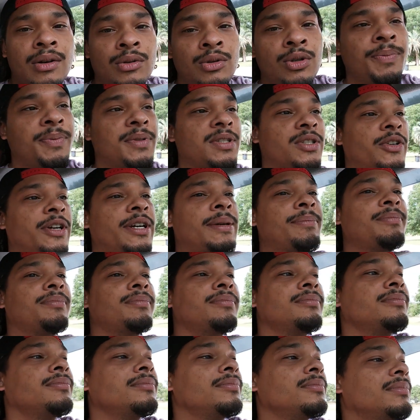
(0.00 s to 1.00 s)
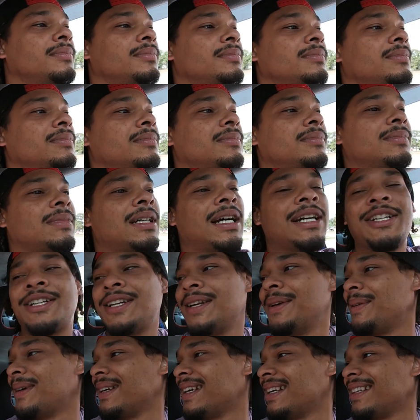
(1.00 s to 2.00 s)
Whoops, sorry. I
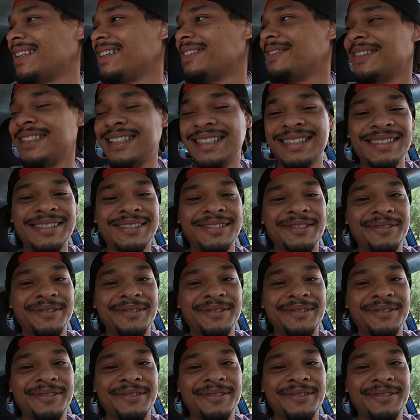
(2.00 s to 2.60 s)
should have went a little bit.